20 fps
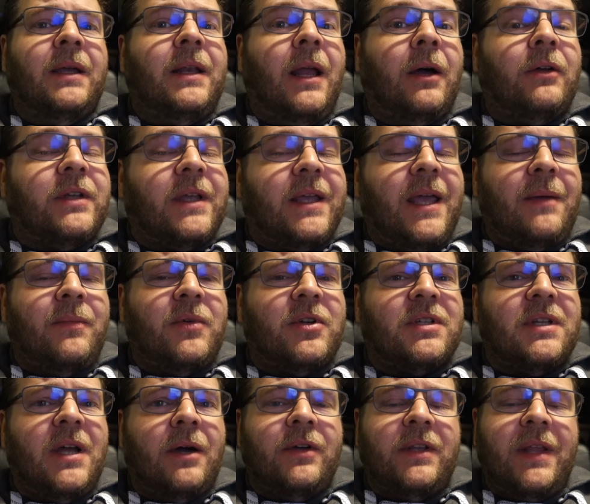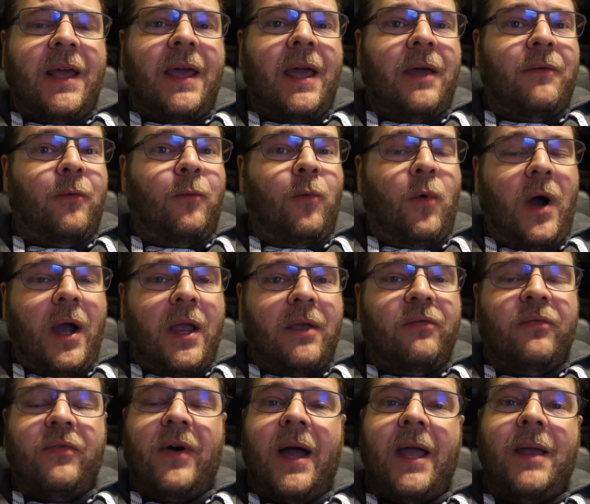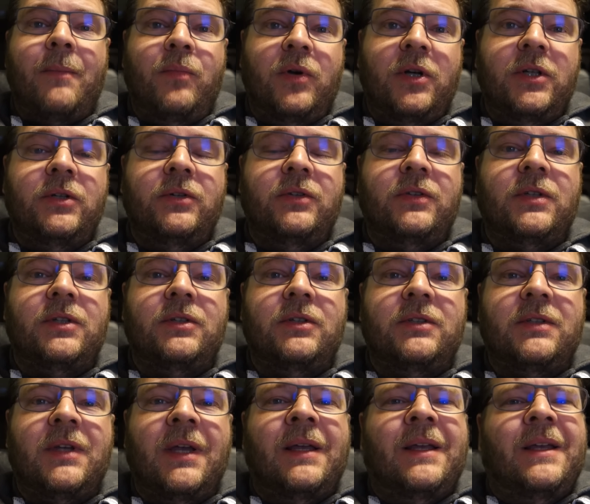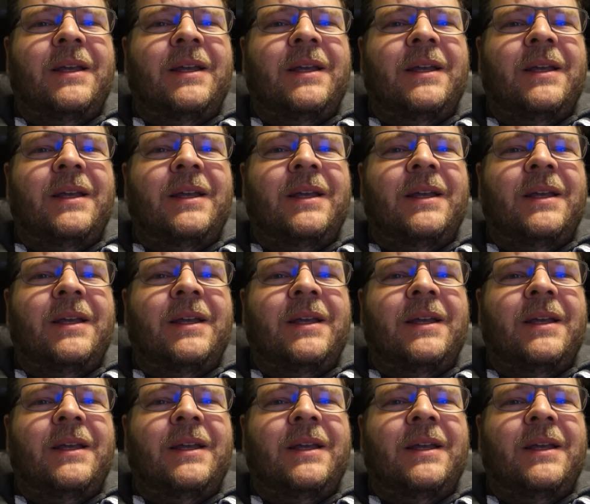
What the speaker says: Now, the cameras nowadays have Wi-Fi, Bluetooth.